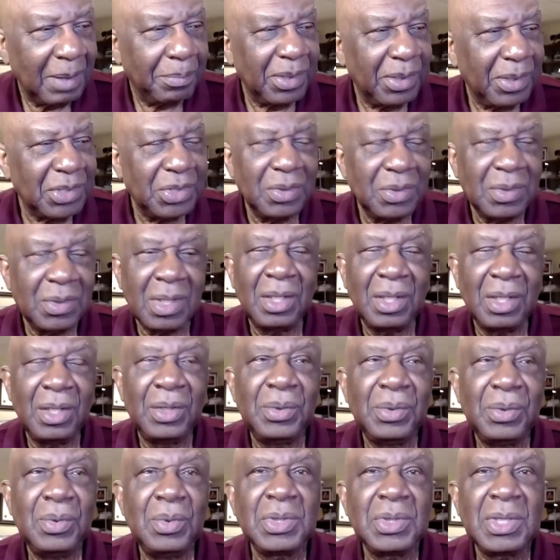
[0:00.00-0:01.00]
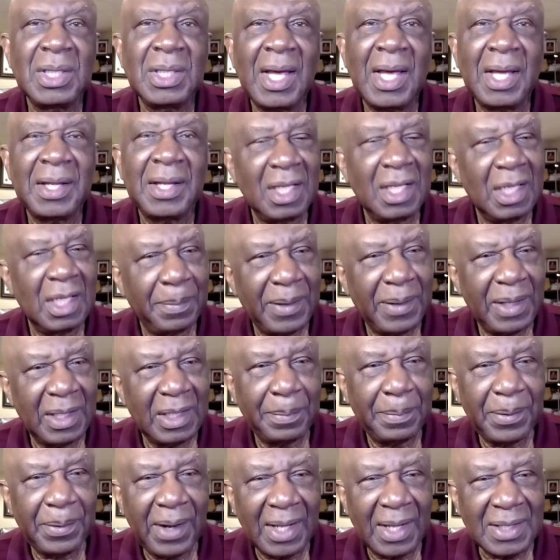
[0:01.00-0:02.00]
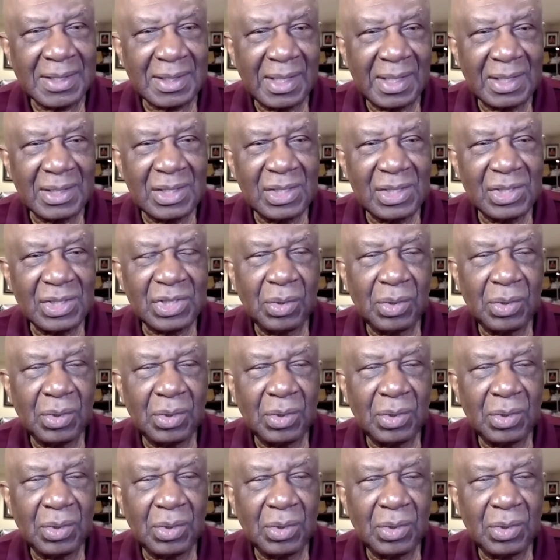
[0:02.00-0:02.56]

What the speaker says: but you're going to lose a lot in the process.